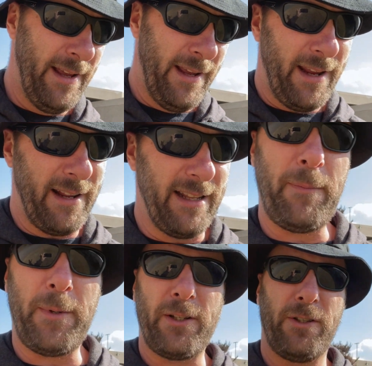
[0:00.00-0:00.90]
the
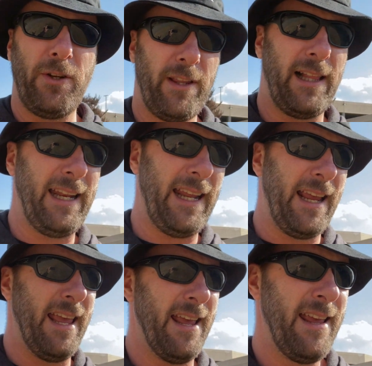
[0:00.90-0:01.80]
typical tooth cleaning
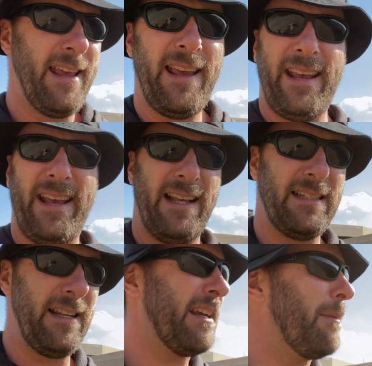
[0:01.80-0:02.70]

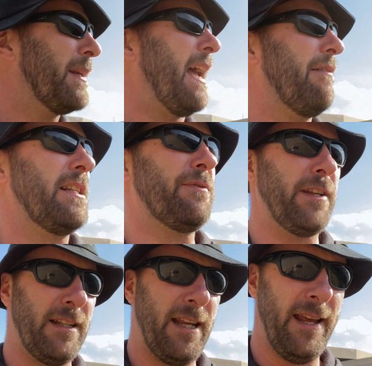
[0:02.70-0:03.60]
and a couple cavities
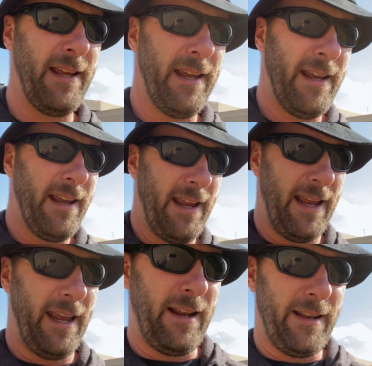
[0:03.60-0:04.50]
filled.
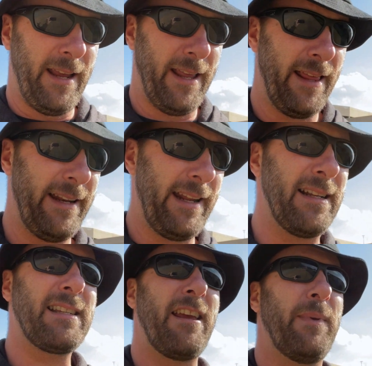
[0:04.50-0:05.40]
And that
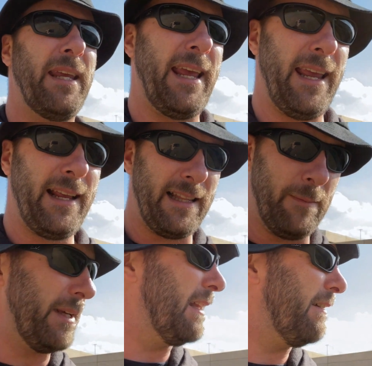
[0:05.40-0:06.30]
dentist gave me a clean
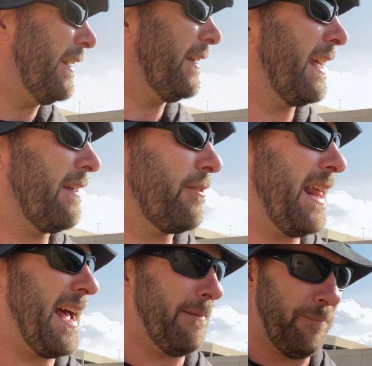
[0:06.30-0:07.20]
bill of health after
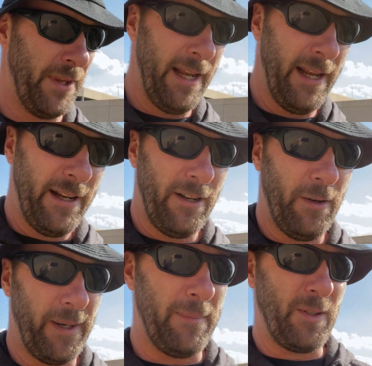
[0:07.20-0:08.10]
that. No
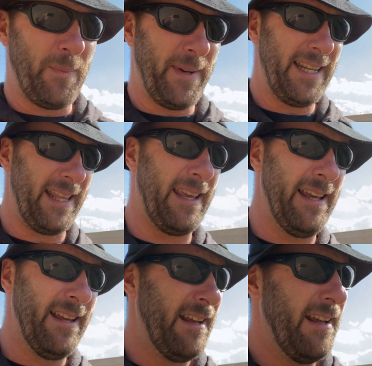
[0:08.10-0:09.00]
problems with my teeth.
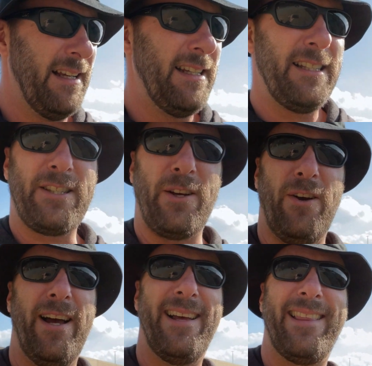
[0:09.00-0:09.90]
So
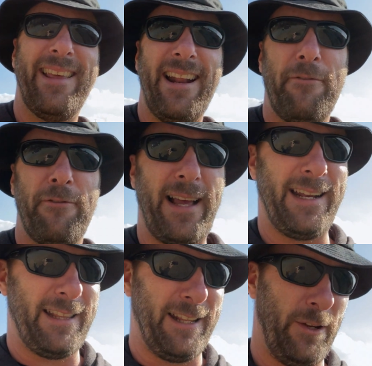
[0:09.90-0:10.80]
then I fly
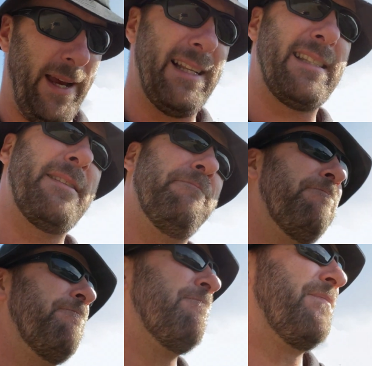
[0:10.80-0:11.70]
to the US.
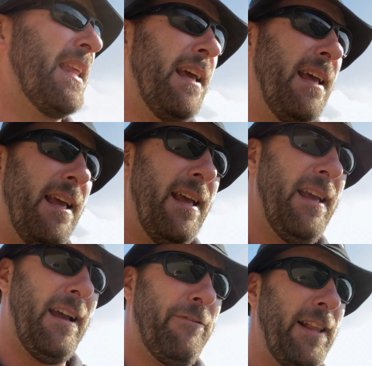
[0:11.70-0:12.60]

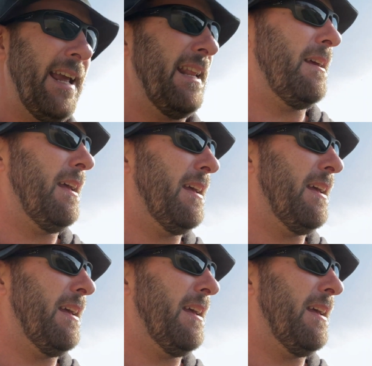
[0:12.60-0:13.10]
I fly into